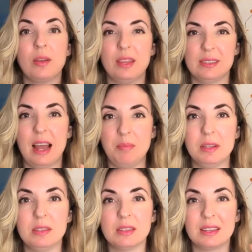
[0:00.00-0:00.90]
this
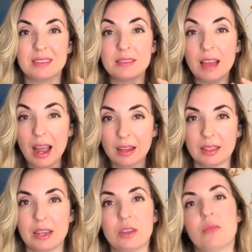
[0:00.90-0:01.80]
happens
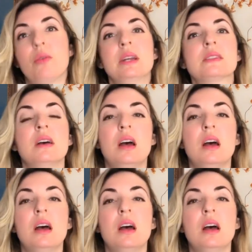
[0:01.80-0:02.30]
exactly in your voice.